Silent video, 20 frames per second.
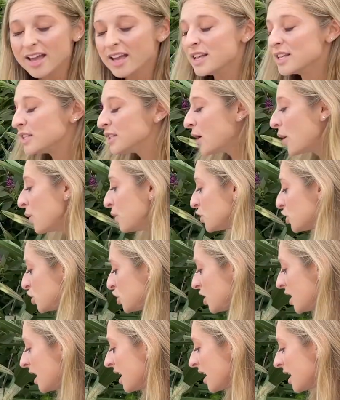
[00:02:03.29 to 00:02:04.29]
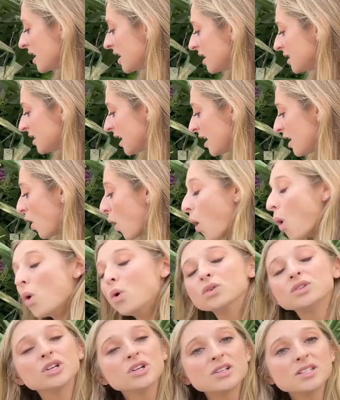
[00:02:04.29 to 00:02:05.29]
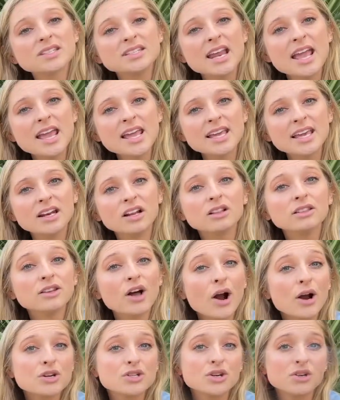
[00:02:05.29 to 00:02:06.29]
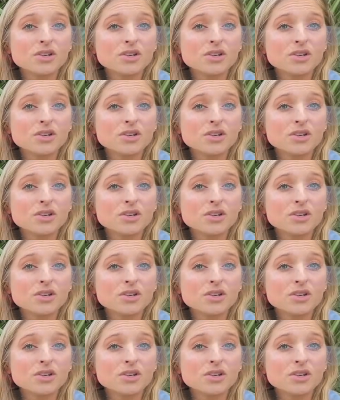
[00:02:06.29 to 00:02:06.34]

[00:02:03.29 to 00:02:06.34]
So she is an older snake and a larger